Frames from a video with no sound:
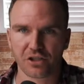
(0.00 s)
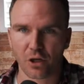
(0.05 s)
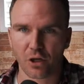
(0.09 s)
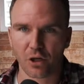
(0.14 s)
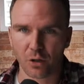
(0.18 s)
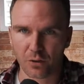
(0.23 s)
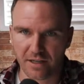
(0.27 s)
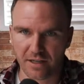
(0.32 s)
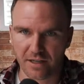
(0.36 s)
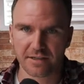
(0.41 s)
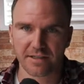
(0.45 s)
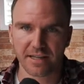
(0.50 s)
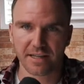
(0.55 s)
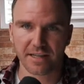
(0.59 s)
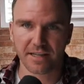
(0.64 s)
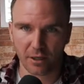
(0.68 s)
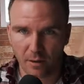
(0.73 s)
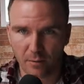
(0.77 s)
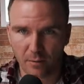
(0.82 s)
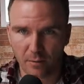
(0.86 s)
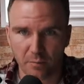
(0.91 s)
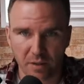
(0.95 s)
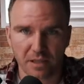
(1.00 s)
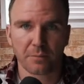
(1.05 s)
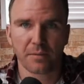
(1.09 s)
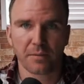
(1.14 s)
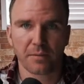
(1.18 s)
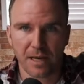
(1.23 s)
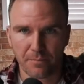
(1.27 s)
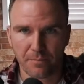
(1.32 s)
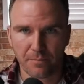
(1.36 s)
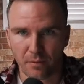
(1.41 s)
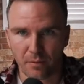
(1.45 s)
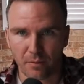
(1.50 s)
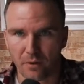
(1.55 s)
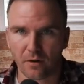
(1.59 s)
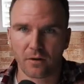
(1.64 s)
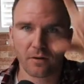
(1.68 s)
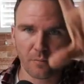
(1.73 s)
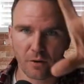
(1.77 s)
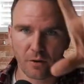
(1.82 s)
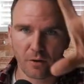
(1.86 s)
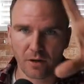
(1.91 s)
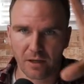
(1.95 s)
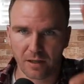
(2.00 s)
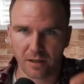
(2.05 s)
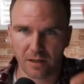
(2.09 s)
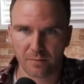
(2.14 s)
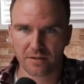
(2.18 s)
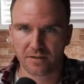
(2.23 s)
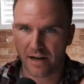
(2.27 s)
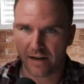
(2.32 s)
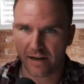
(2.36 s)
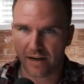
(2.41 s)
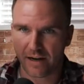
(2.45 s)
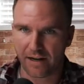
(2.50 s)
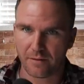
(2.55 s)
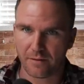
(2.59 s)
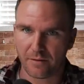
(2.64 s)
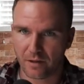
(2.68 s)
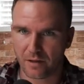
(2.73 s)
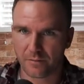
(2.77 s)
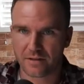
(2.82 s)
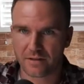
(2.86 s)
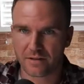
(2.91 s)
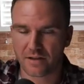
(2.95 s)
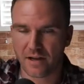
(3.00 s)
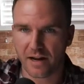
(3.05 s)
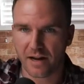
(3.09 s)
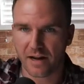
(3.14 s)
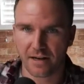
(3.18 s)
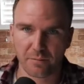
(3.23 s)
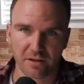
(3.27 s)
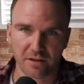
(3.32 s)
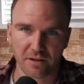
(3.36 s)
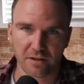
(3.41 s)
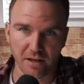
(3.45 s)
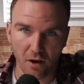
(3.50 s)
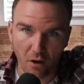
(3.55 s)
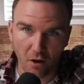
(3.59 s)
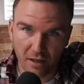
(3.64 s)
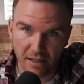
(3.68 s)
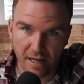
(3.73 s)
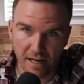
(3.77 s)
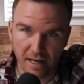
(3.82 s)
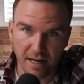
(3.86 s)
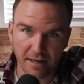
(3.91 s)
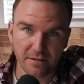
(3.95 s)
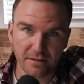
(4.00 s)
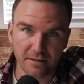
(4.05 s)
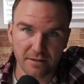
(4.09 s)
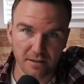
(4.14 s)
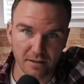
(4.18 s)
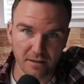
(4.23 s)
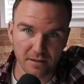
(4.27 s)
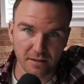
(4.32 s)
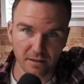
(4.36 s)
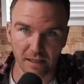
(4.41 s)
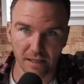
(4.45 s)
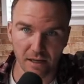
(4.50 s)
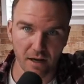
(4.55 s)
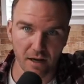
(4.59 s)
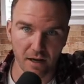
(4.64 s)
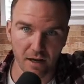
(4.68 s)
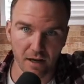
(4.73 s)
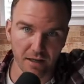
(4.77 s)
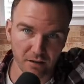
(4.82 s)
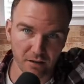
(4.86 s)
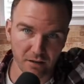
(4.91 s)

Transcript: shows that it's like a ripped piece of paper. I'm putting it beside it, putting it beside it, but they all connect li- in a